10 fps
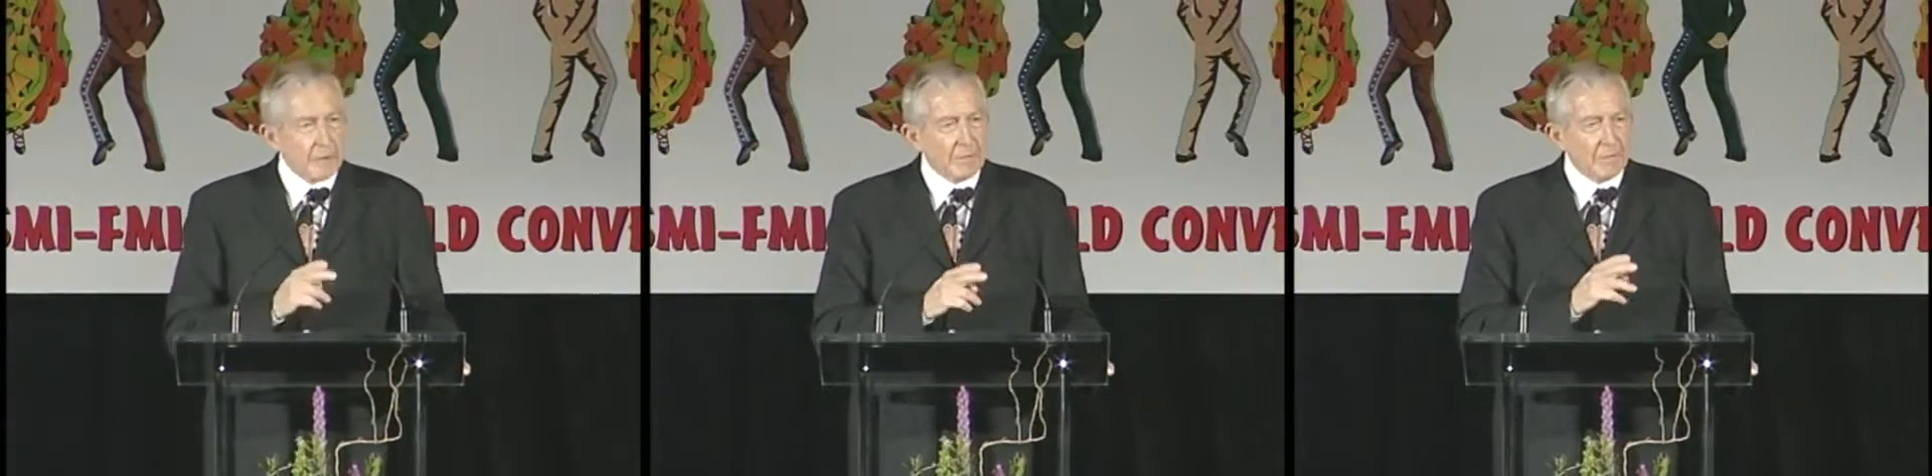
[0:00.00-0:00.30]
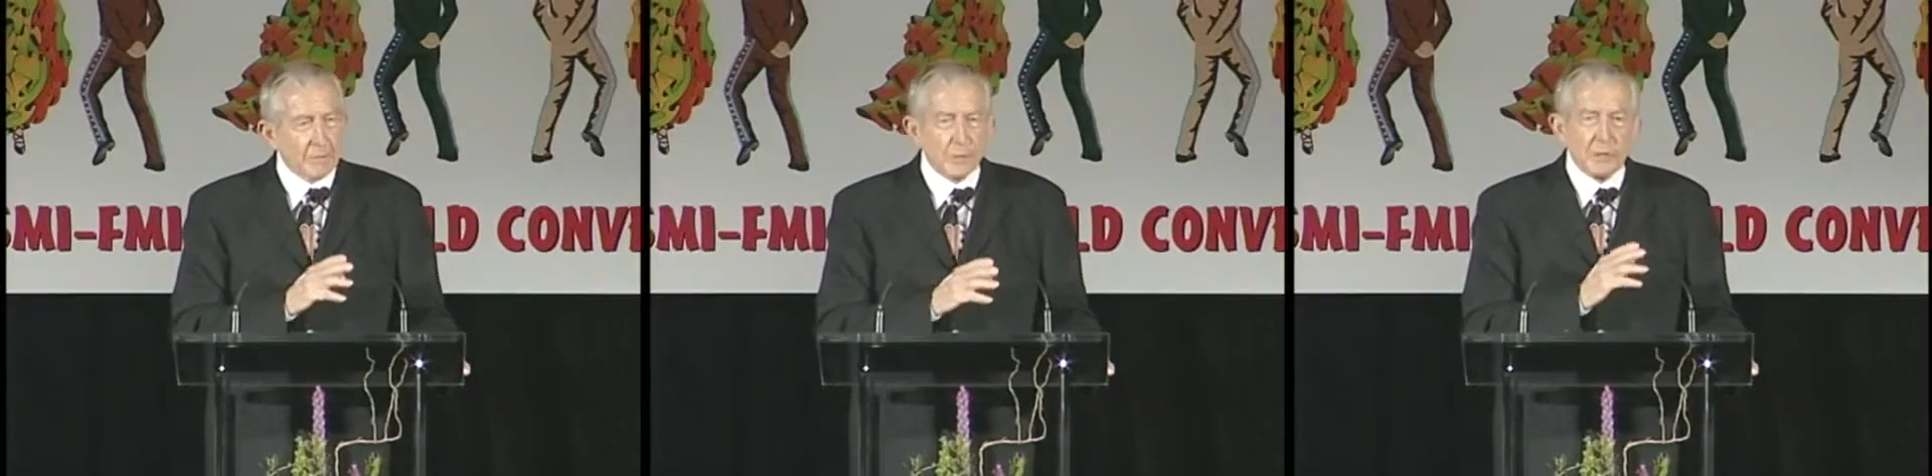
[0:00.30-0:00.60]
able
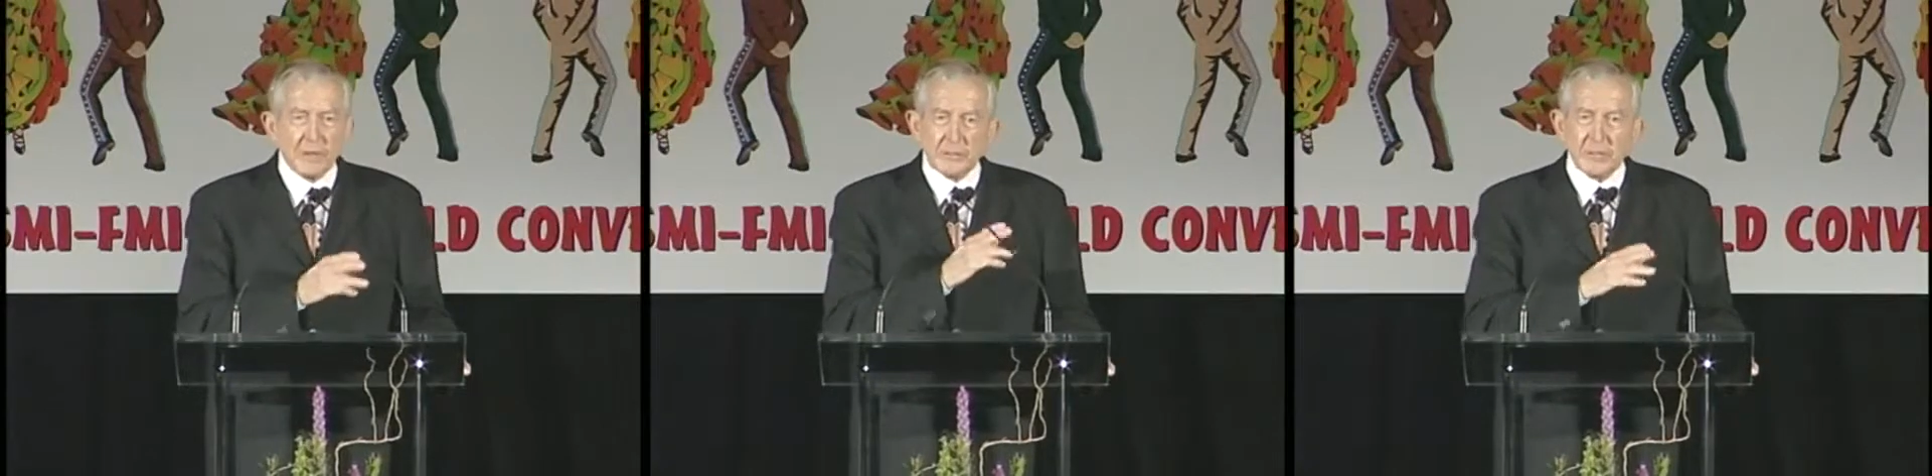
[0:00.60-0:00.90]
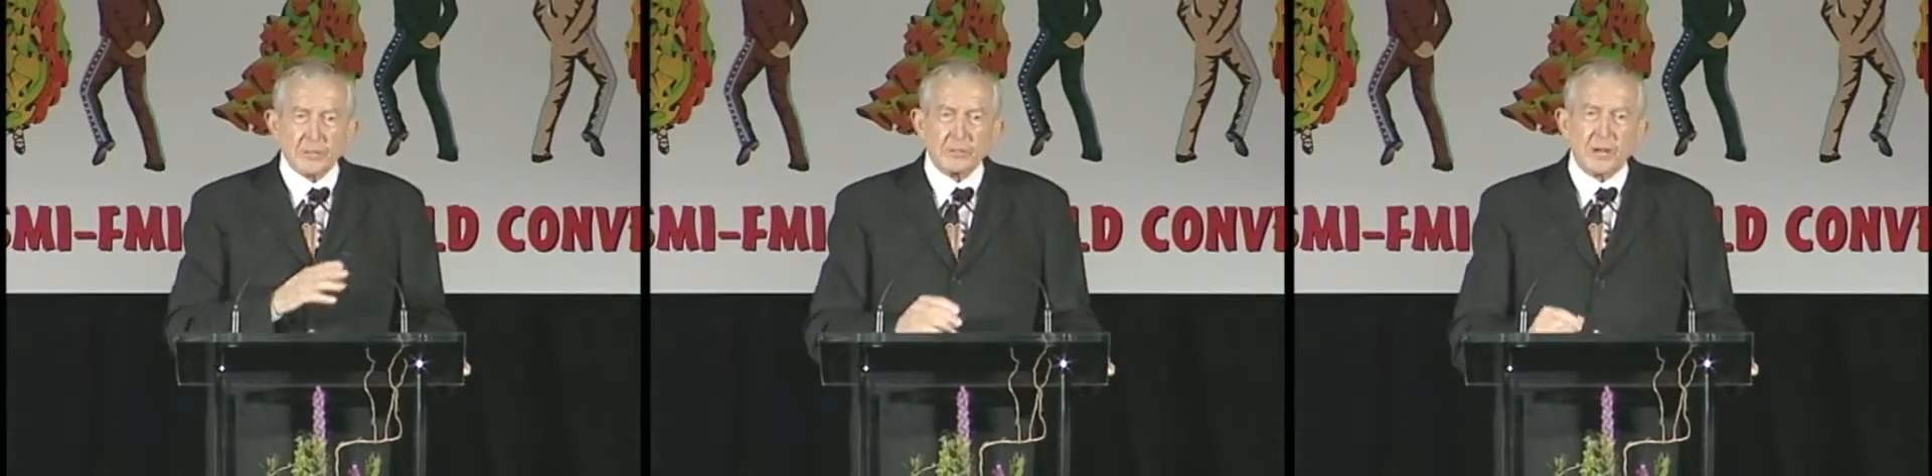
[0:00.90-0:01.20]
to motivate
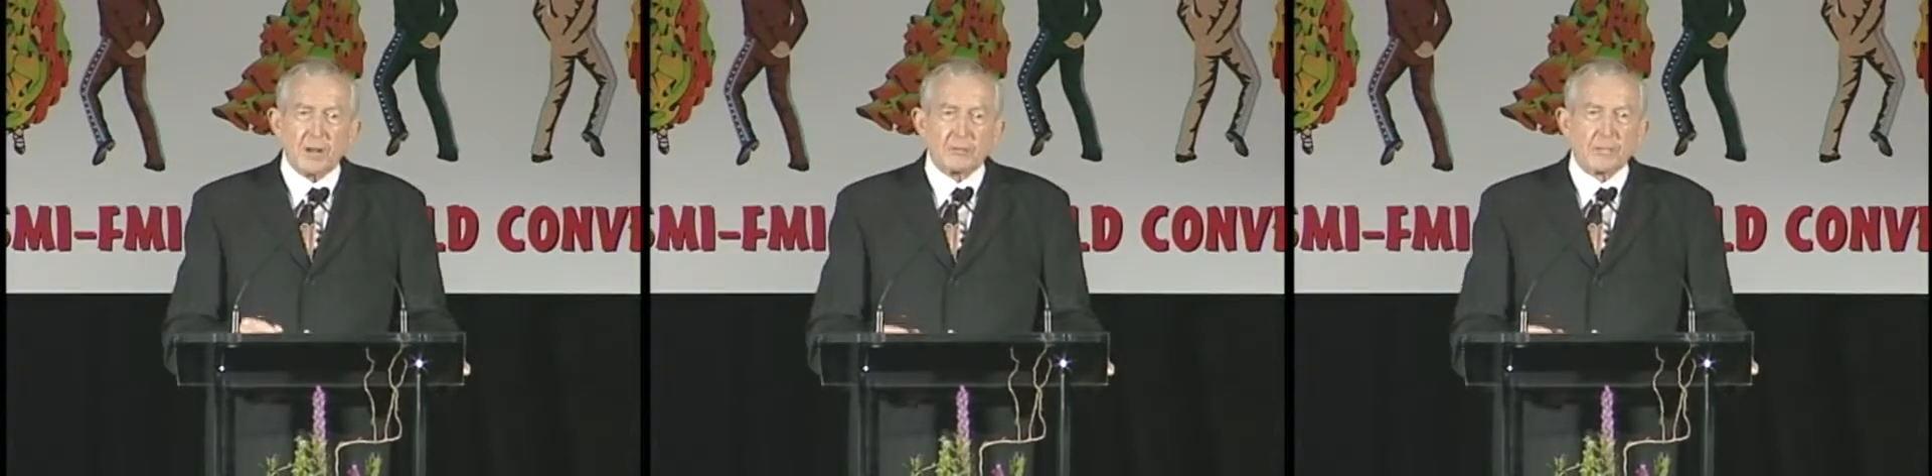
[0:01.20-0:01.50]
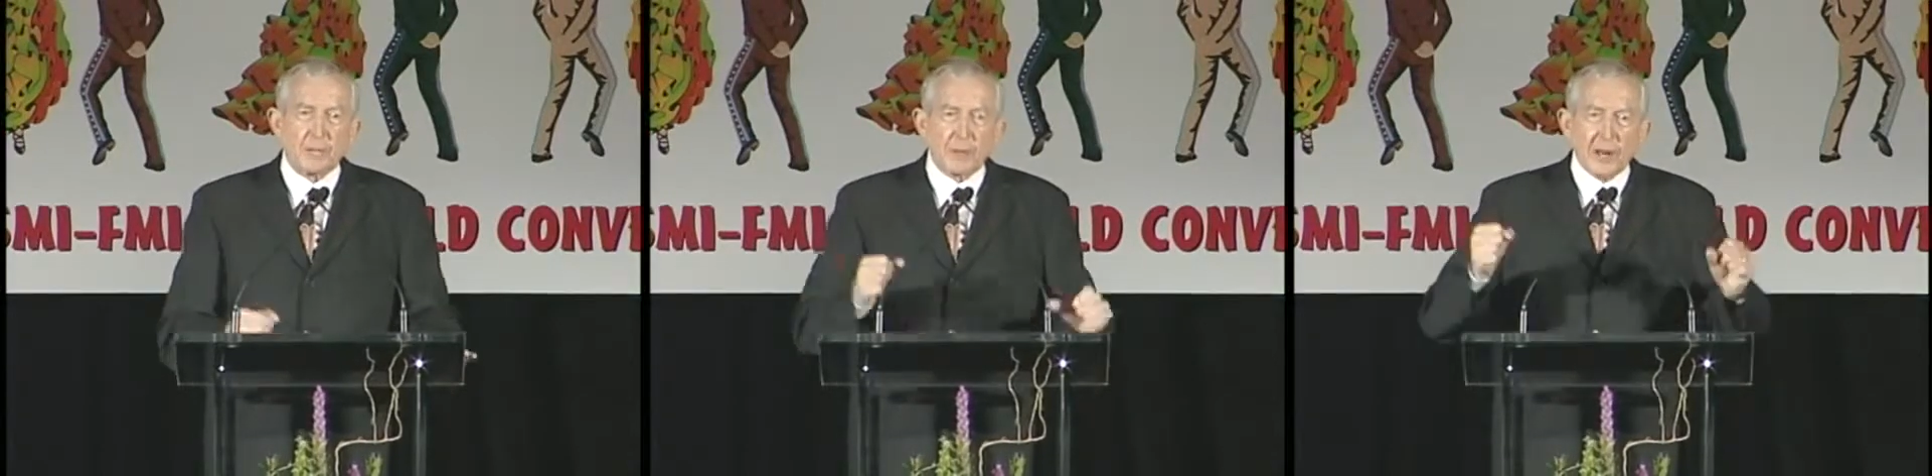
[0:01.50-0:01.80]
that child to
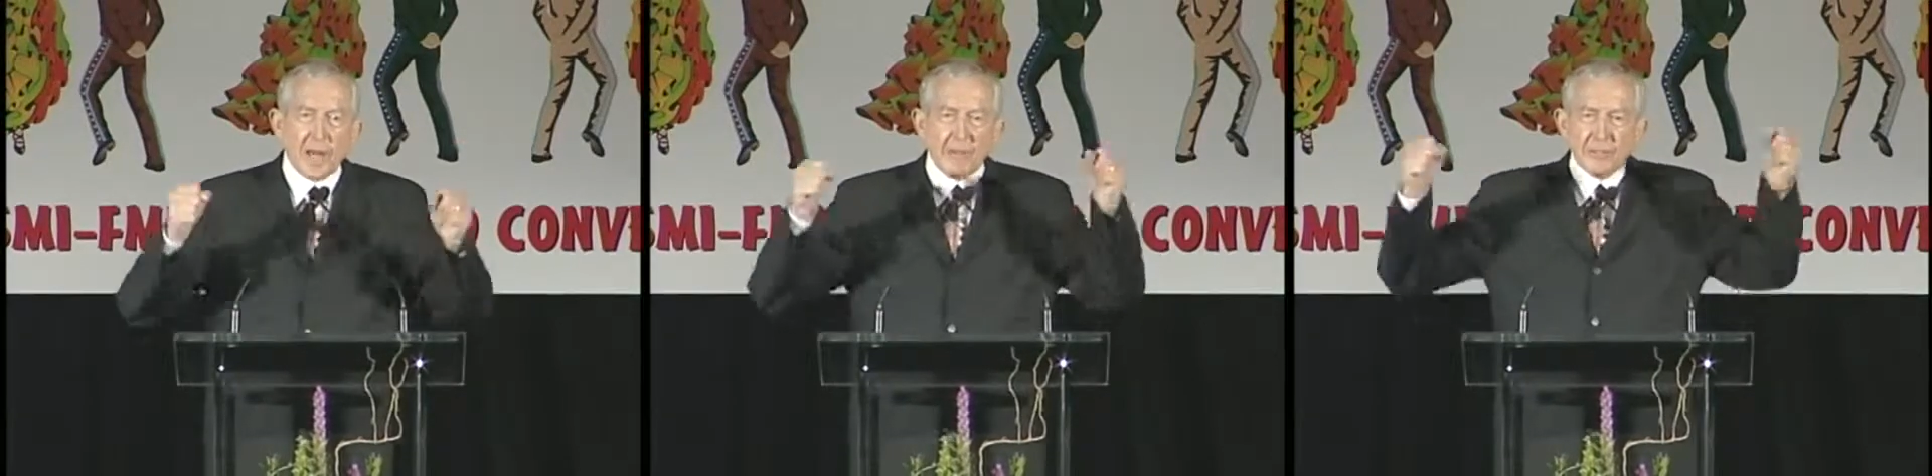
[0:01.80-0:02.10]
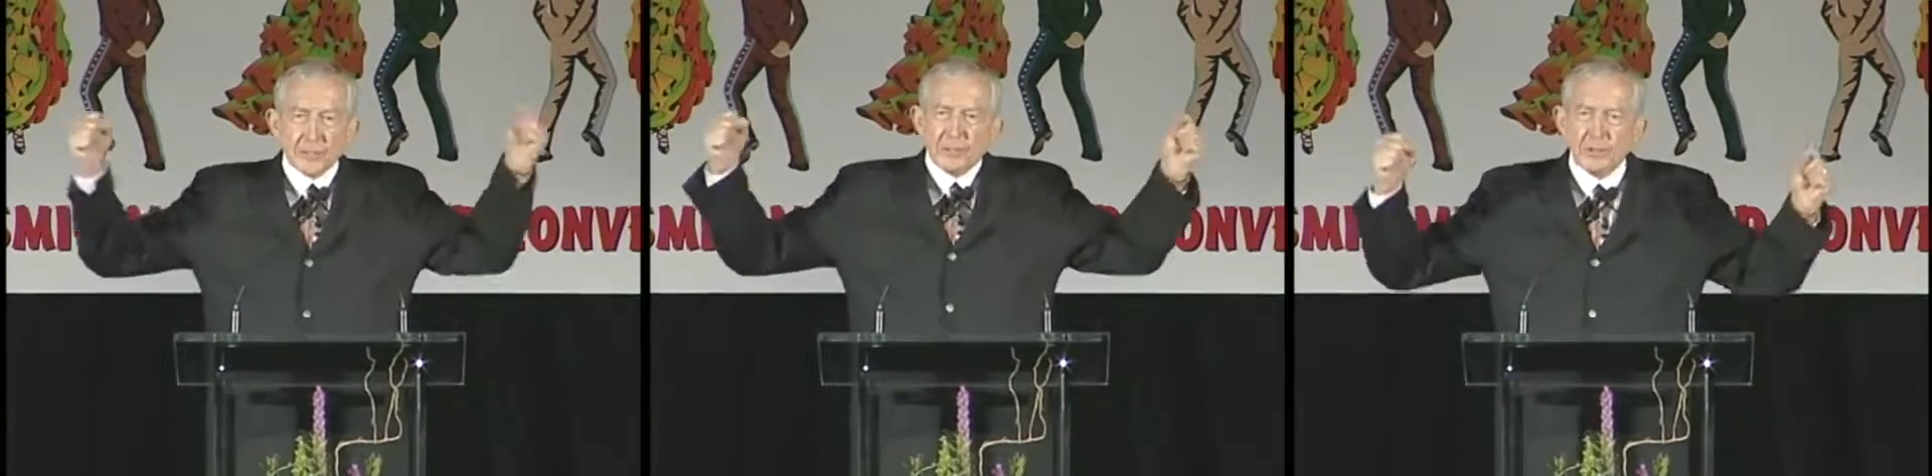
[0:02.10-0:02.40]
come alive
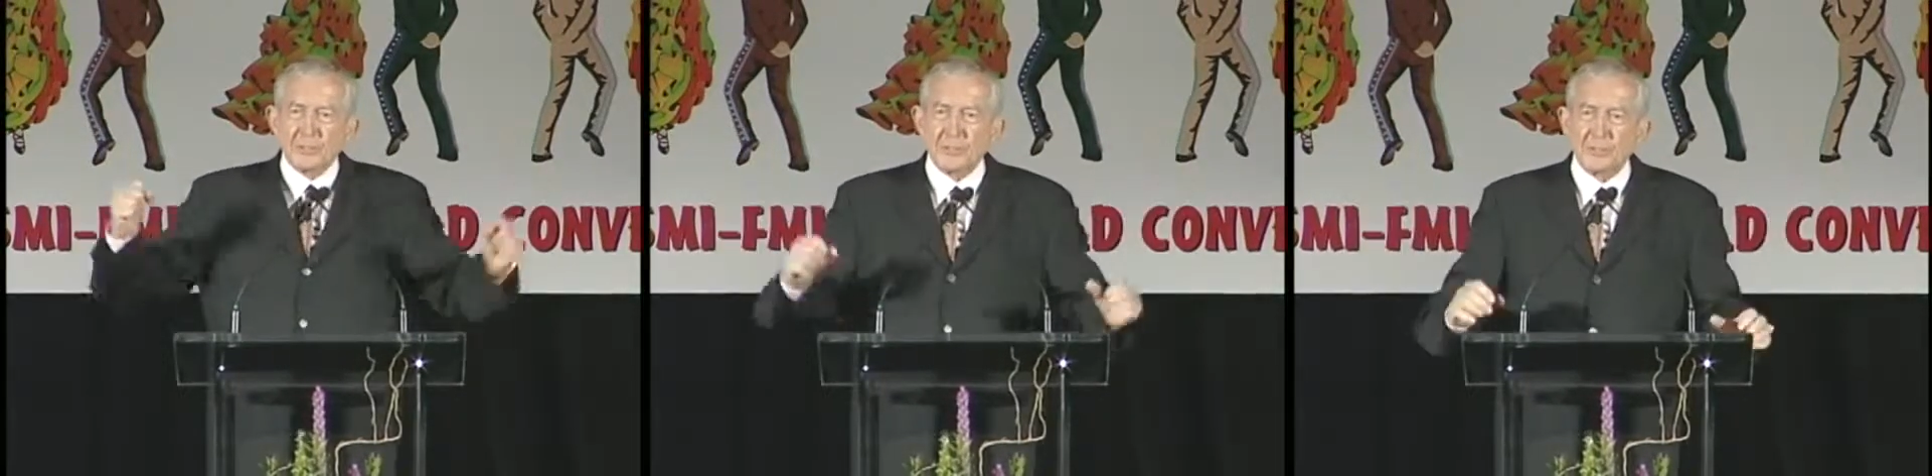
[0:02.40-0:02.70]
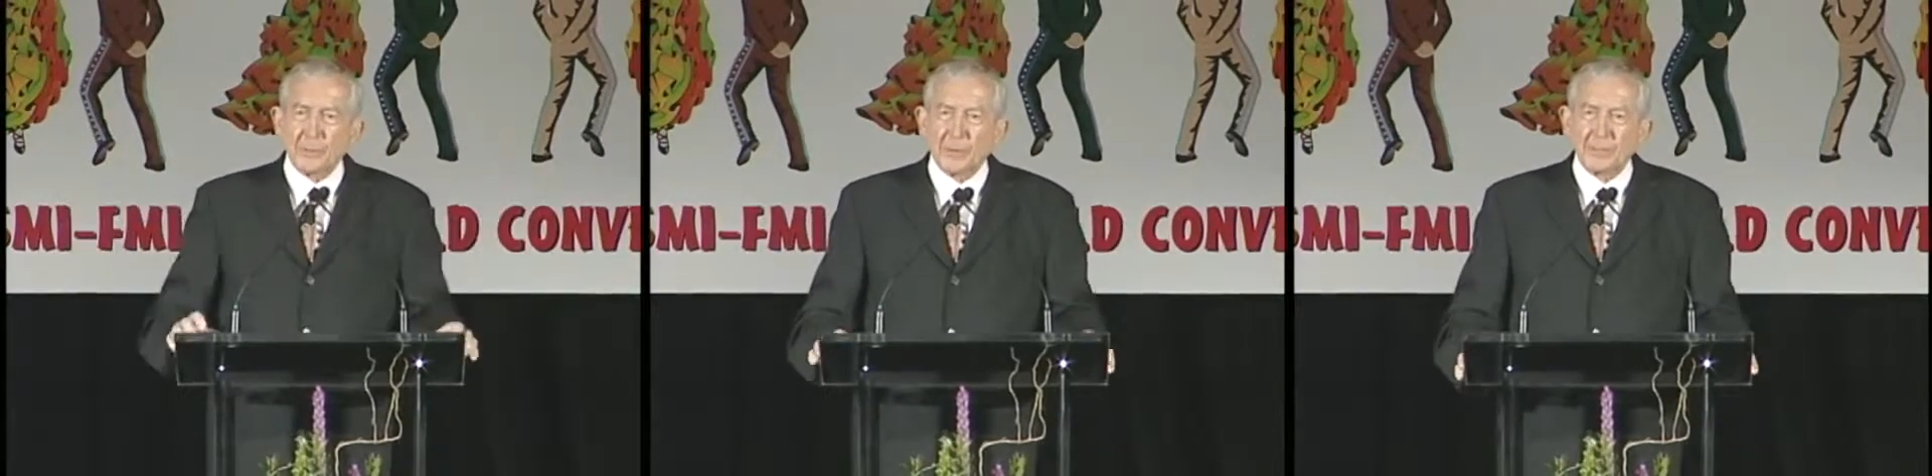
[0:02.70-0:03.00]
and show its
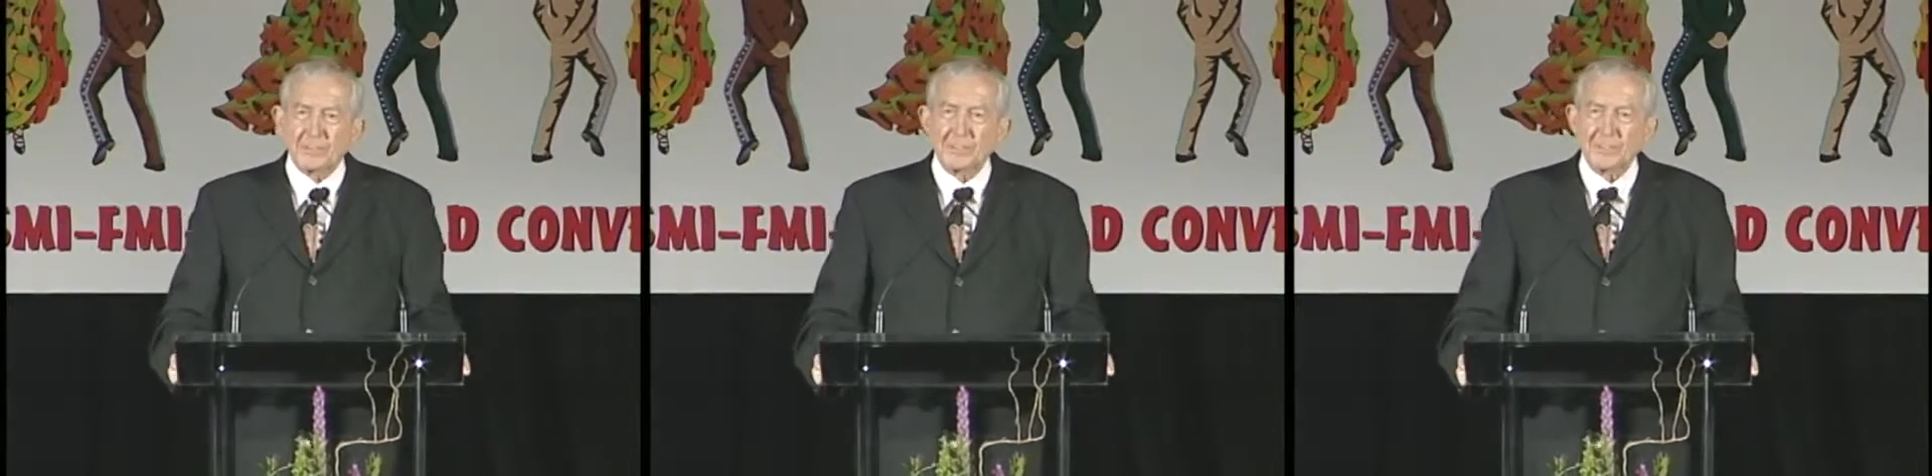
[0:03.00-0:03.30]
exuberance.